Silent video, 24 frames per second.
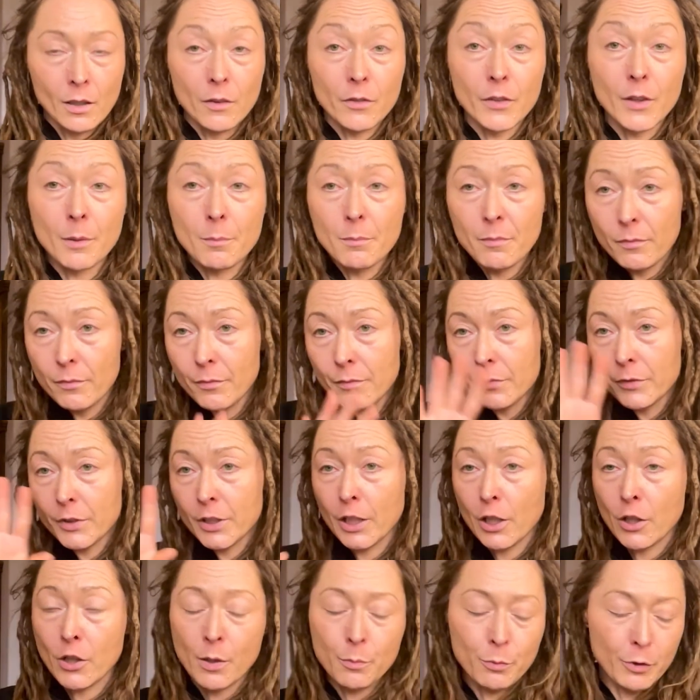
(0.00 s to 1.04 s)
The
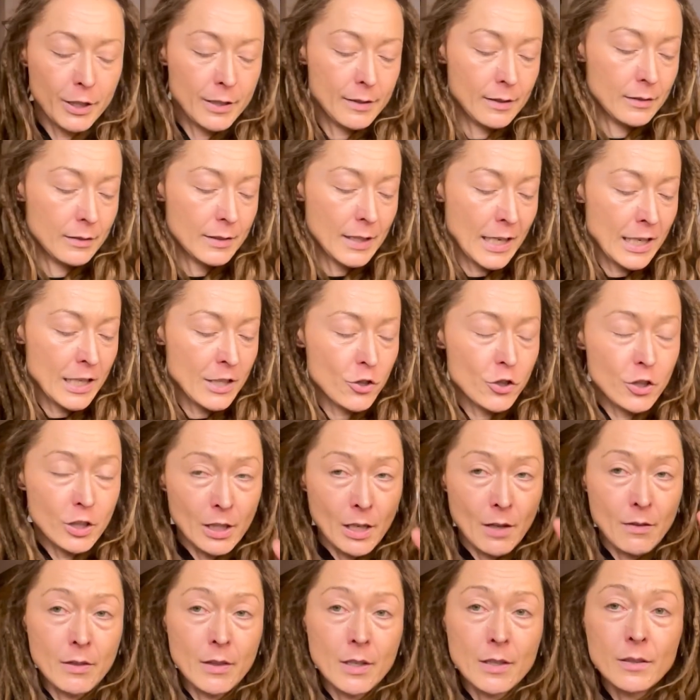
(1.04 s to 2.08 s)
presentation
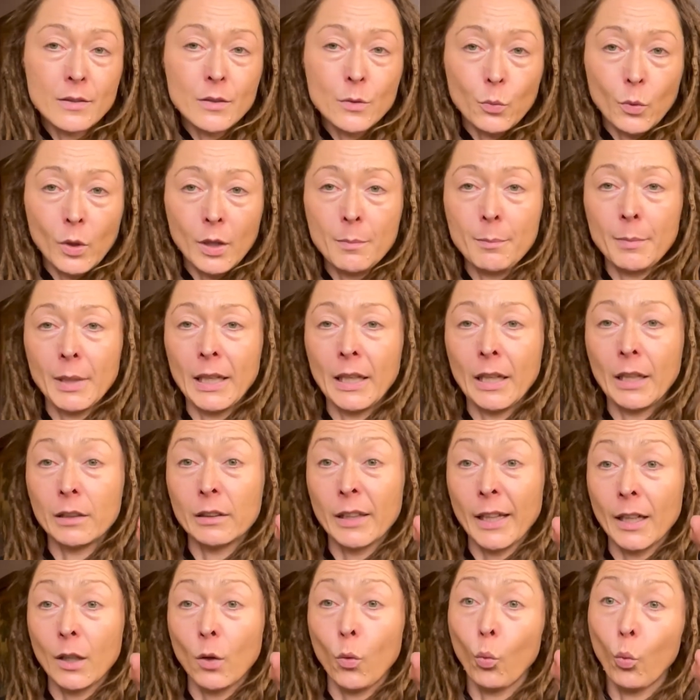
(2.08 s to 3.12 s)
and this one being
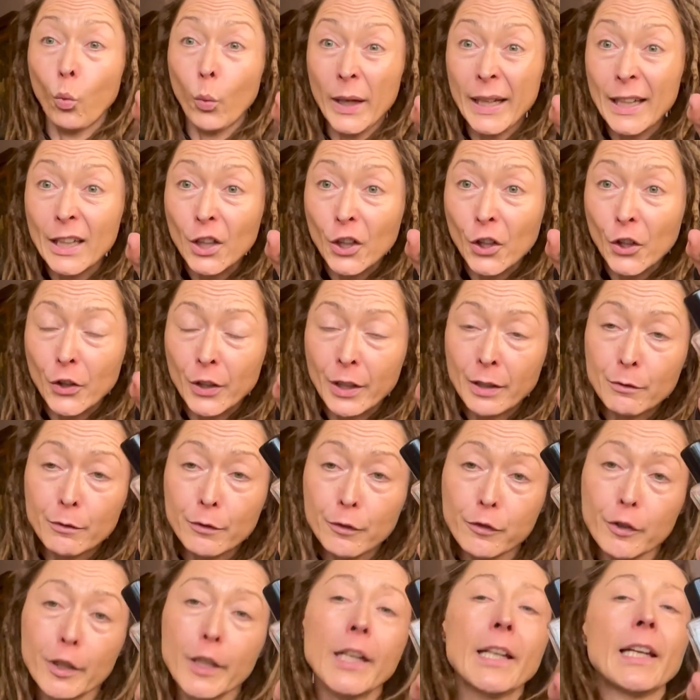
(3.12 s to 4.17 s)
like weird and
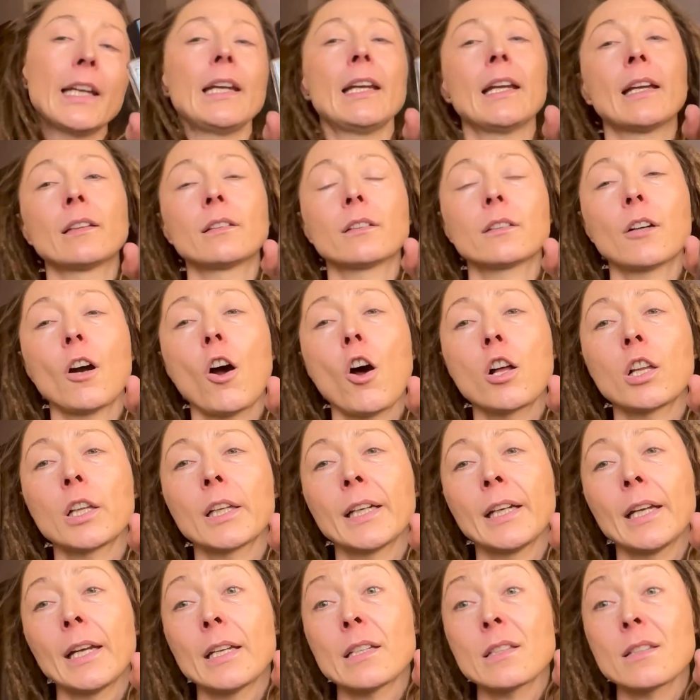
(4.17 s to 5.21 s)
freaky and
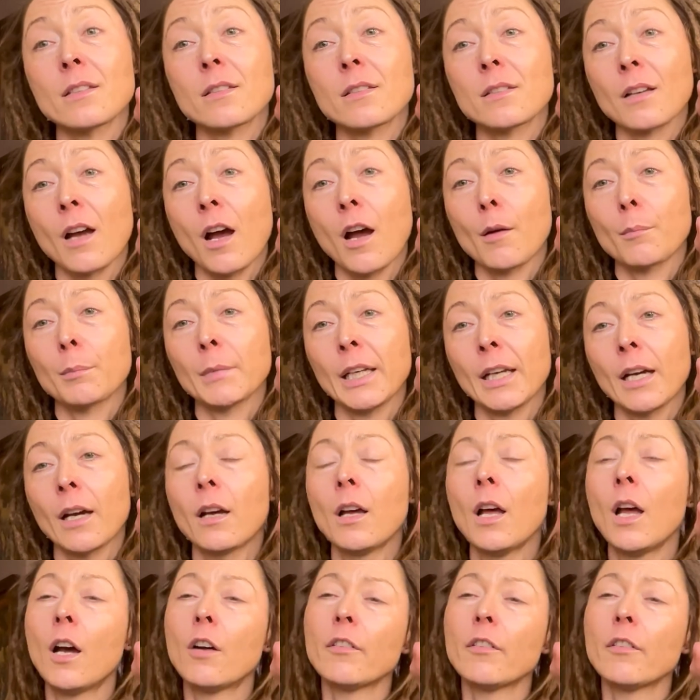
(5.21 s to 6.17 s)
calling it insomnia.